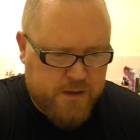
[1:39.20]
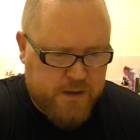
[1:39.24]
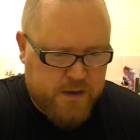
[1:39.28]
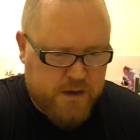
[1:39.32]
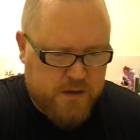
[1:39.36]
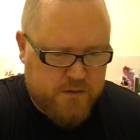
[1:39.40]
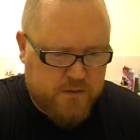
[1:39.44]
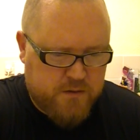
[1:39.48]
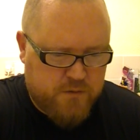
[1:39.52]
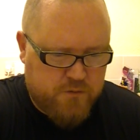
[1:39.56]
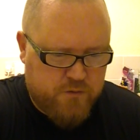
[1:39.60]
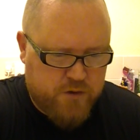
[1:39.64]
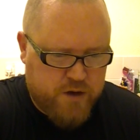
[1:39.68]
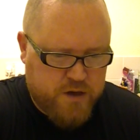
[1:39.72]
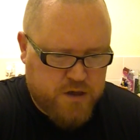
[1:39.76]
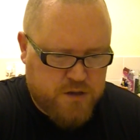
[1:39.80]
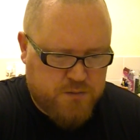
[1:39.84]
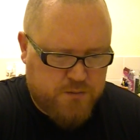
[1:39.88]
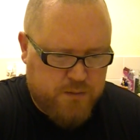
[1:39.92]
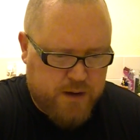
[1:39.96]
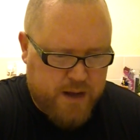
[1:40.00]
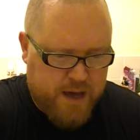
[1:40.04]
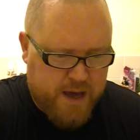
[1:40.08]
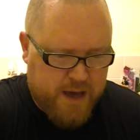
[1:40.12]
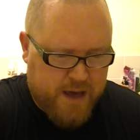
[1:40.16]
It is a
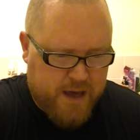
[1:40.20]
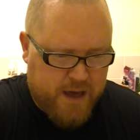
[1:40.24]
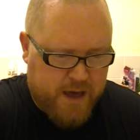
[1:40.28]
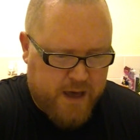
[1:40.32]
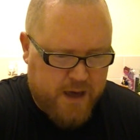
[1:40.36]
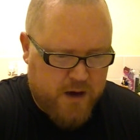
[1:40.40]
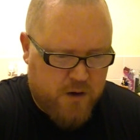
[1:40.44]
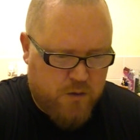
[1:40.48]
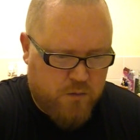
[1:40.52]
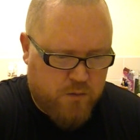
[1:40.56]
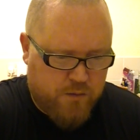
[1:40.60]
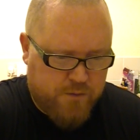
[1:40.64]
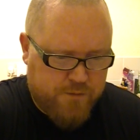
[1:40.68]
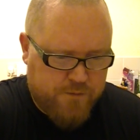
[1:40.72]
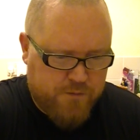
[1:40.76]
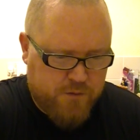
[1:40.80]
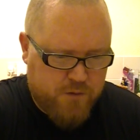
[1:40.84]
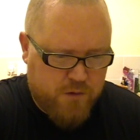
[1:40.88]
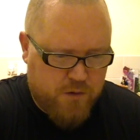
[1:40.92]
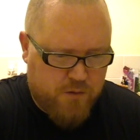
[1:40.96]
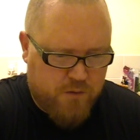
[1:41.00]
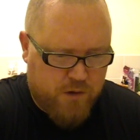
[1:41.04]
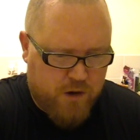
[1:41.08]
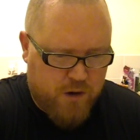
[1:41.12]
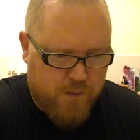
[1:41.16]
rich black ale with
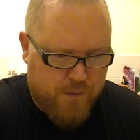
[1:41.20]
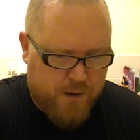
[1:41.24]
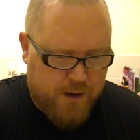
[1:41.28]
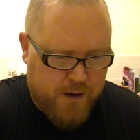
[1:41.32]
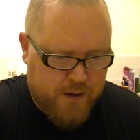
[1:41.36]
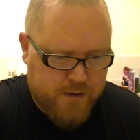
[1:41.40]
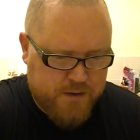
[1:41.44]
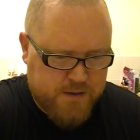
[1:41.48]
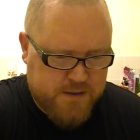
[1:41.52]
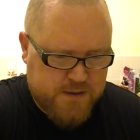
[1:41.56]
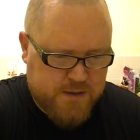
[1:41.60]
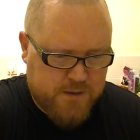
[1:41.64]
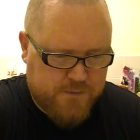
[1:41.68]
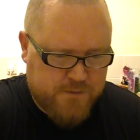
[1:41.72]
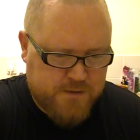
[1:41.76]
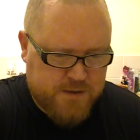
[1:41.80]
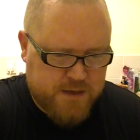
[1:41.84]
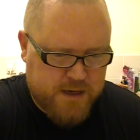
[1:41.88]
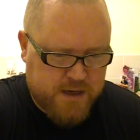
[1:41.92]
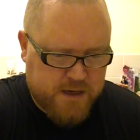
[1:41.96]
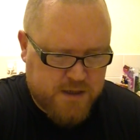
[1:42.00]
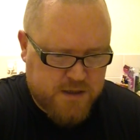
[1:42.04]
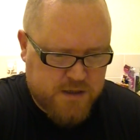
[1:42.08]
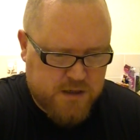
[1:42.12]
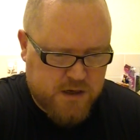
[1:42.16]
fruit aroma, soft
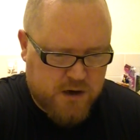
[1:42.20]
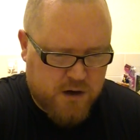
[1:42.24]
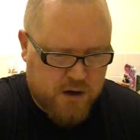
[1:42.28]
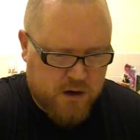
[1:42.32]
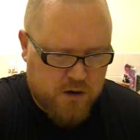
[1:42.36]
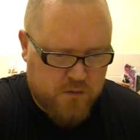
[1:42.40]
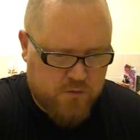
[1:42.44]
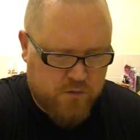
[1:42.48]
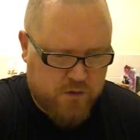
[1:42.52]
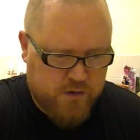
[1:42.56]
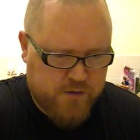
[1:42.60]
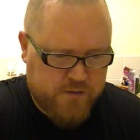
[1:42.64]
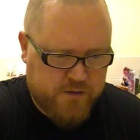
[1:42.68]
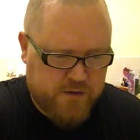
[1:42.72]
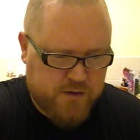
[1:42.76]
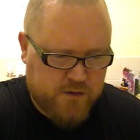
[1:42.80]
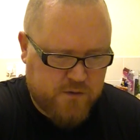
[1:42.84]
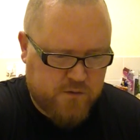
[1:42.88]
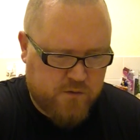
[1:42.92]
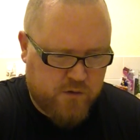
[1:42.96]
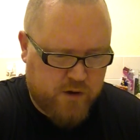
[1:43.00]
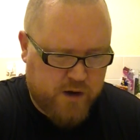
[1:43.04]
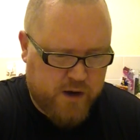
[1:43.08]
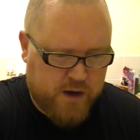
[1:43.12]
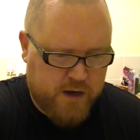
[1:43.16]
texture, roasted
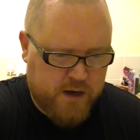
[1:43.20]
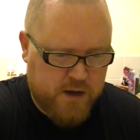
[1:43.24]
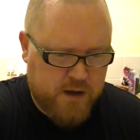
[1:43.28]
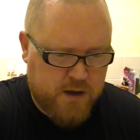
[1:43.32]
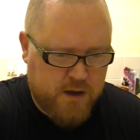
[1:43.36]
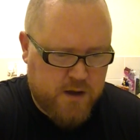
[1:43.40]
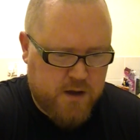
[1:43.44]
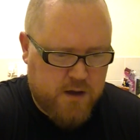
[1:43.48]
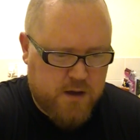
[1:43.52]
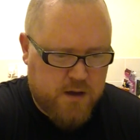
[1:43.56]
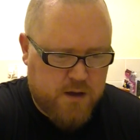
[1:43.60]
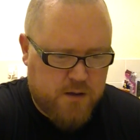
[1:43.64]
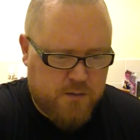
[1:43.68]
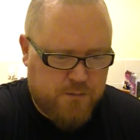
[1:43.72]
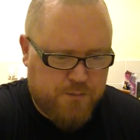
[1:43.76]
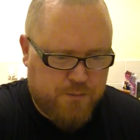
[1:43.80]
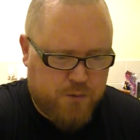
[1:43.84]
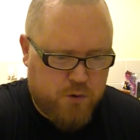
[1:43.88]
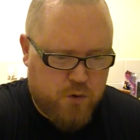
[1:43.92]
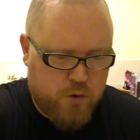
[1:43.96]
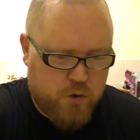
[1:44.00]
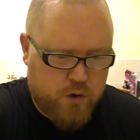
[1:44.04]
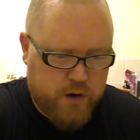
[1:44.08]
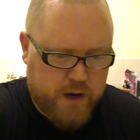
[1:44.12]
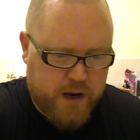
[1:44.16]
grain, and
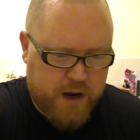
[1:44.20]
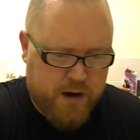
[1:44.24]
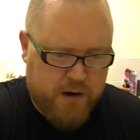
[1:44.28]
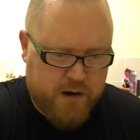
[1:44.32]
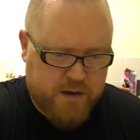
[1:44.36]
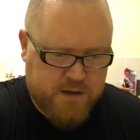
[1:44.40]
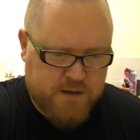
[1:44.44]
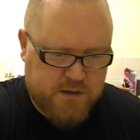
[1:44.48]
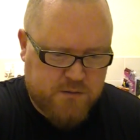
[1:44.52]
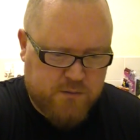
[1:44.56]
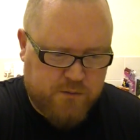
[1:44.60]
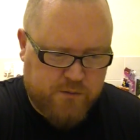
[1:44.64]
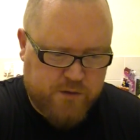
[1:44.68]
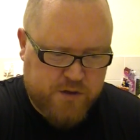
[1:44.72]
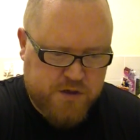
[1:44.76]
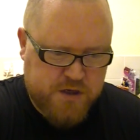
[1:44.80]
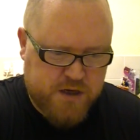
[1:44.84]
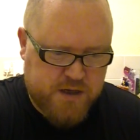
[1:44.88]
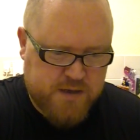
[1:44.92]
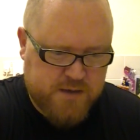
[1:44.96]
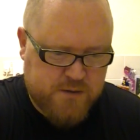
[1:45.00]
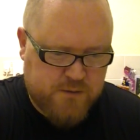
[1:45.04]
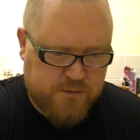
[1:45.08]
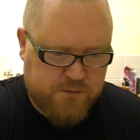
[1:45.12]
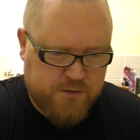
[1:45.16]
pork character with a
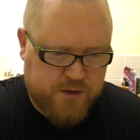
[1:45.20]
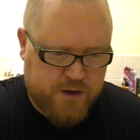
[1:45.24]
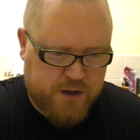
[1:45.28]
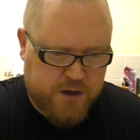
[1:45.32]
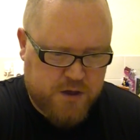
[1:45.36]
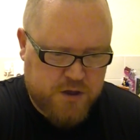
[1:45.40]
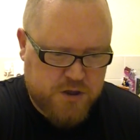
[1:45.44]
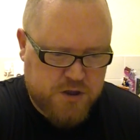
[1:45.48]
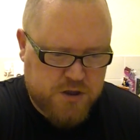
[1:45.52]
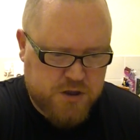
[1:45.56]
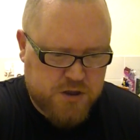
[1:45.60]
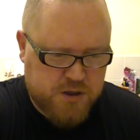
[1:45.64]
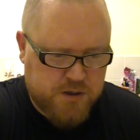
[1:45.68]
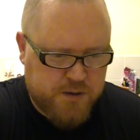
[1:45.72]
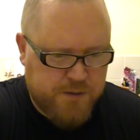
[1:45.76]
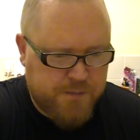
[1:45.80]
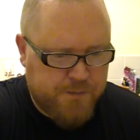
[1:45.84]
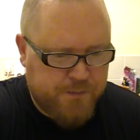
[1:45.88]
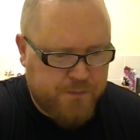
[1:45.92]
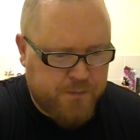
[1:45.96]
gentle finish.